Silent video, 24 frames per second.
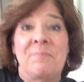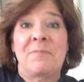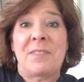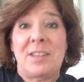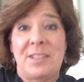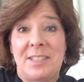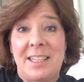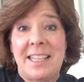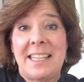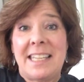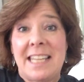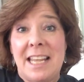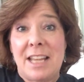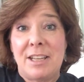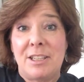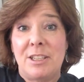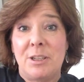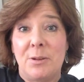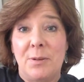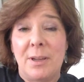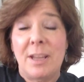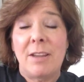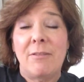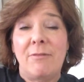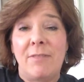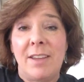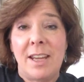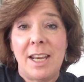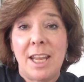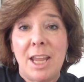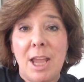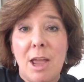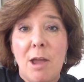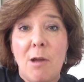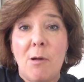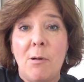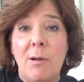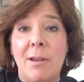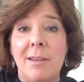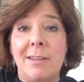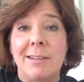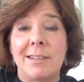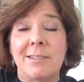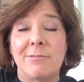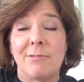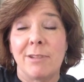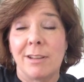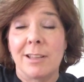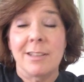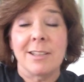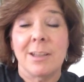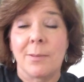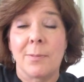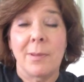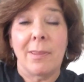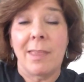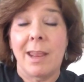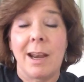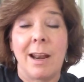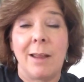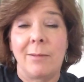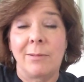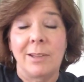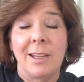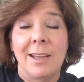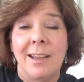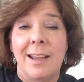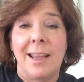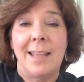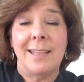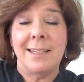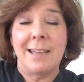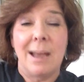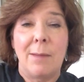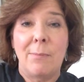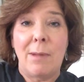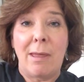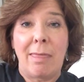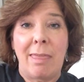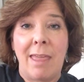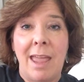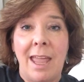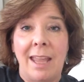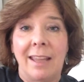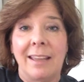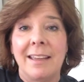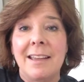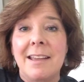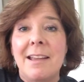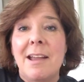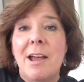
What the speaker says: This is it. Doing a video is really something that it's not my thing,